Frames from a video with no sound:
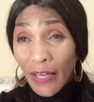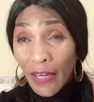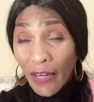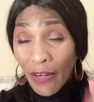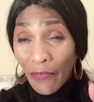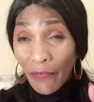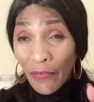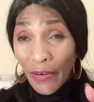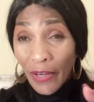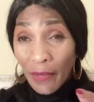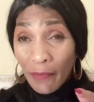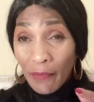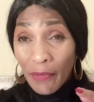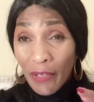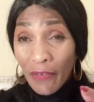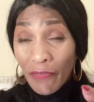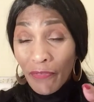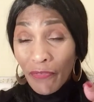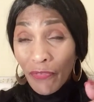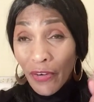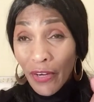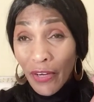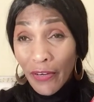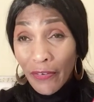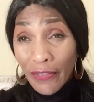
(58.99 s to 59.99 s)
I recommend
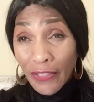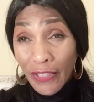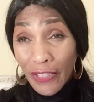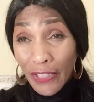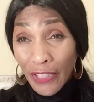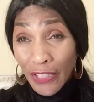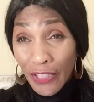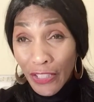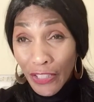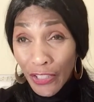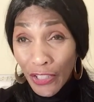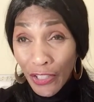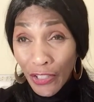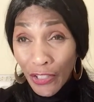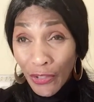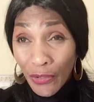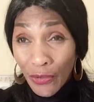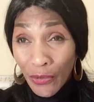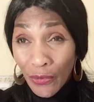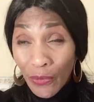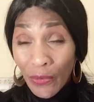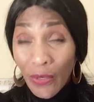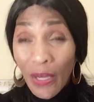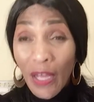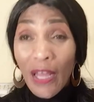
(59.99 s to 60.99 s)
fragrances to
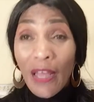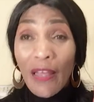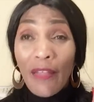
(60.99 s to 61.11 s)
you